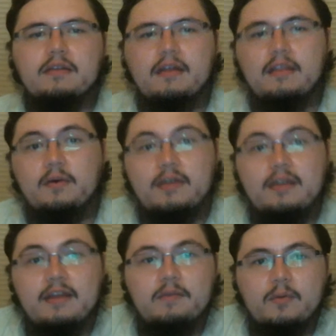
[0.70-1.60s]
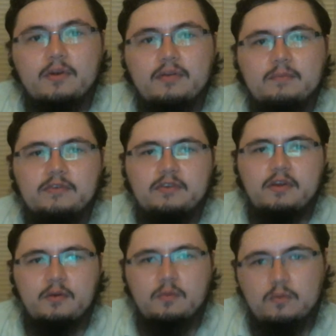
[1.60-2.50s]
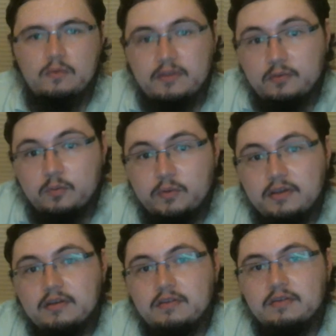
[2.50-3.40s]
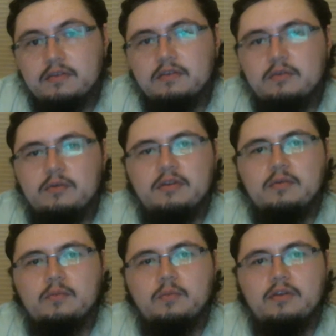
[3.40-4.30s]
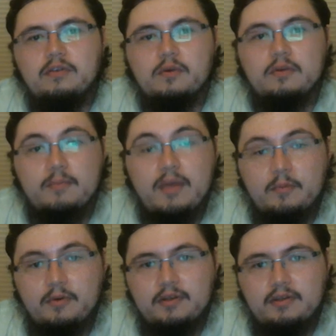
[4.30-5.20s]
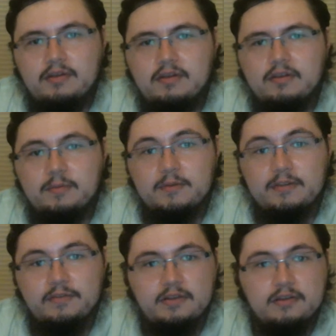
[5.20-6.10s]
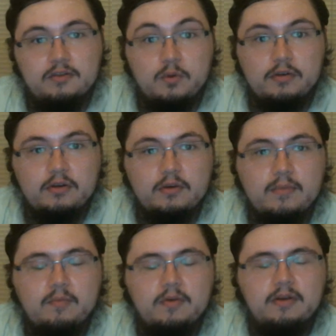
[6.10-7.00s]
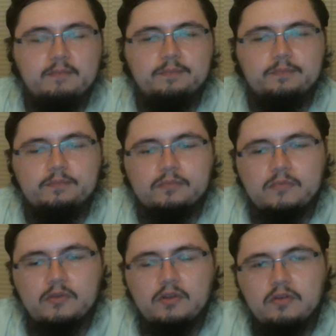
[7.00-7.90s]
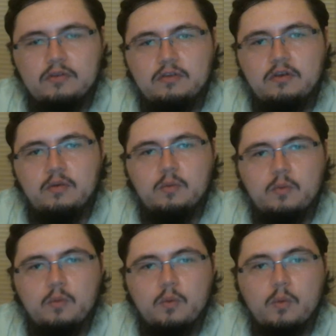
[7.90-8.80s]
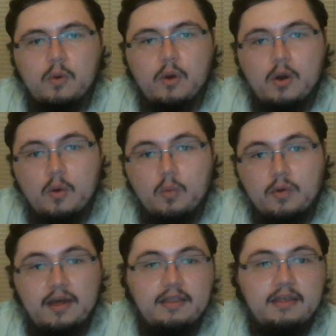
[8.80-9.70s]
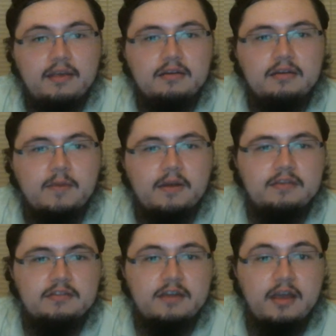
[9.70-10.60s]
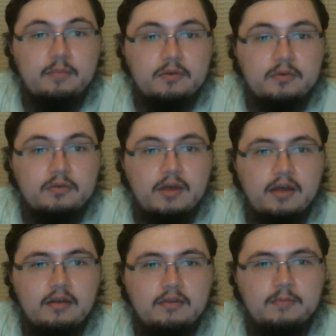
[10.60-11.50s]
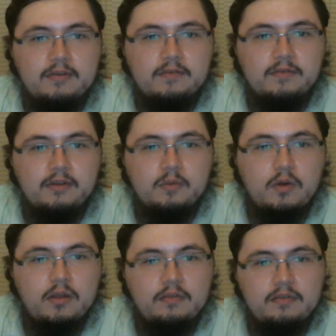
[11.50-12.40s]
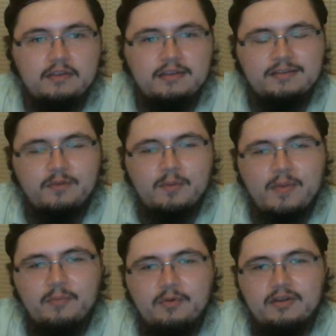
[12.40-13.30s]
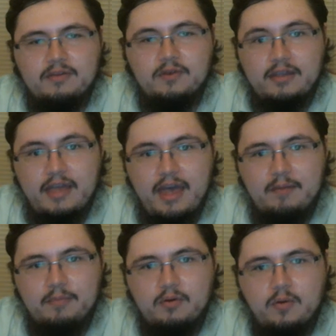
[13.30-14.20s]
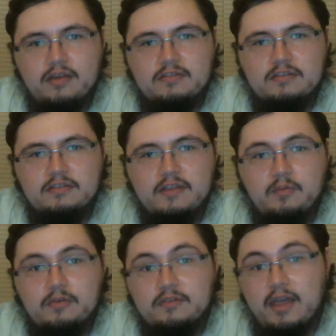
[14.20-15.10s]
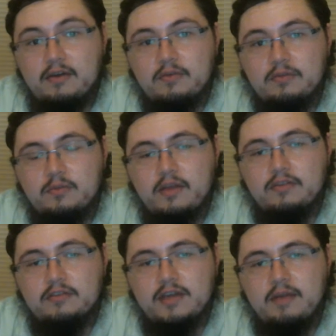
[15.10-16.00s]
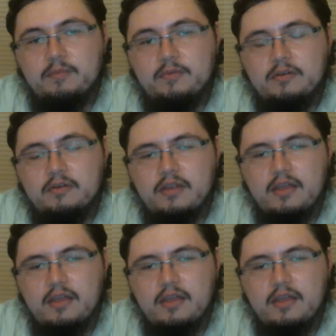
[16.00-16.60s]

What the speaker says: Hello again, everyone. So this week's unit was on memory, specifically short-term memory. So what I liked about this chapter specifically was the remembering recap questions that were scattered throughout the chapter.